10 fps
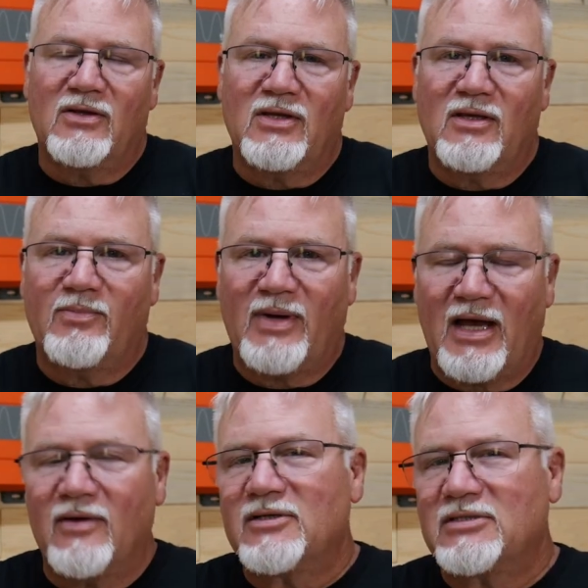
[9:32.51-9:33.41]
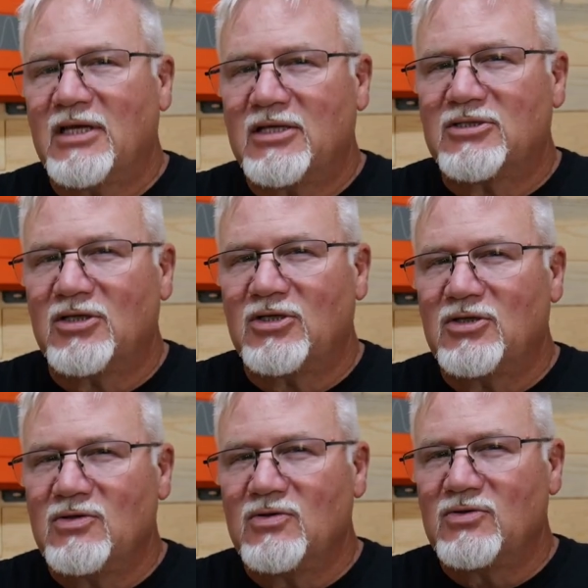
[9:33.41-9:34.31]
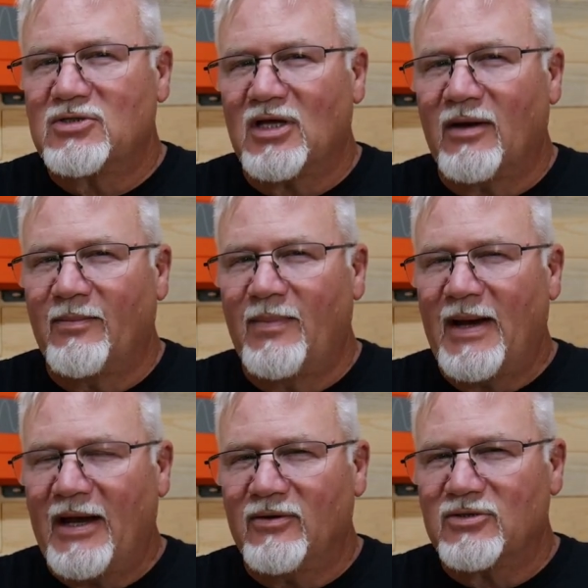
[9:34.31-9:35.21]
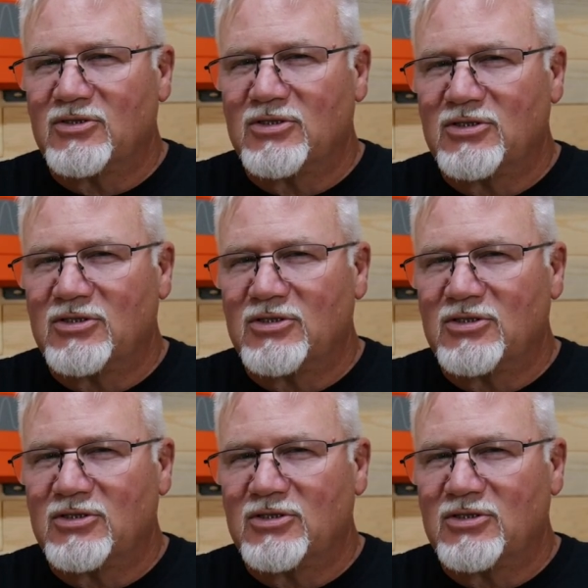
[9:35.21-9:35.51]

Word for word: The power station used about